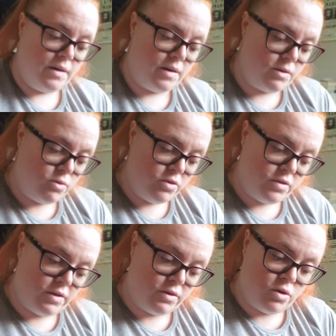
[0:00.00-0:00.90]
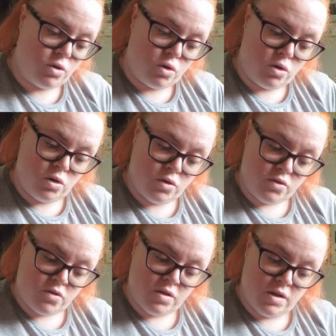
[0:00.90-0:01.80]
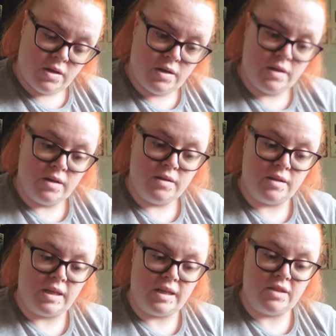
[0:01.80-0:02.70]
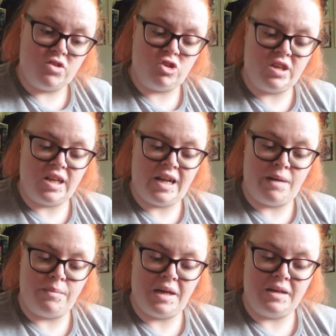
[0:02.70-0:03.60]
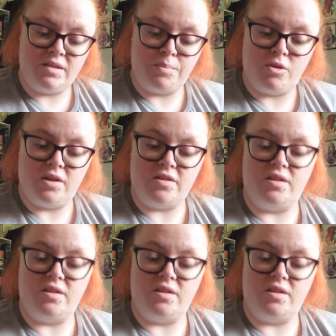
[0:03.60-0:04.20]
I also got the She Glam Expert